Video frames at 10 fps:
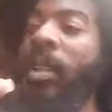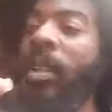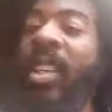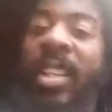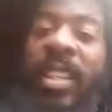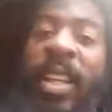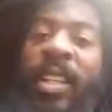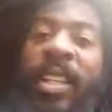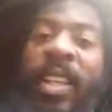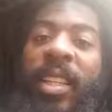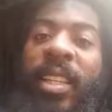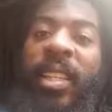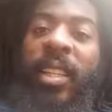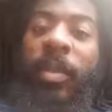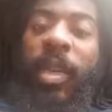it's not that easy
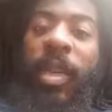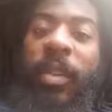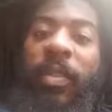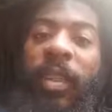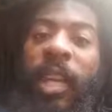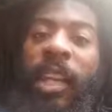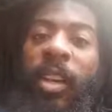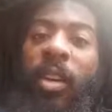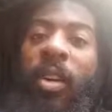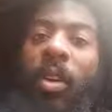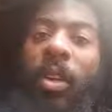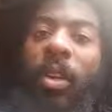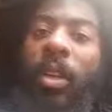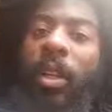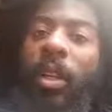to make a flying car.
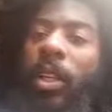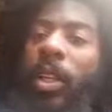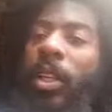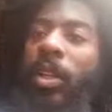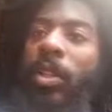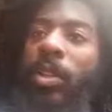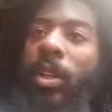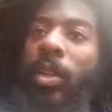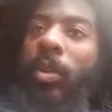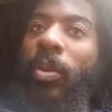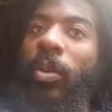So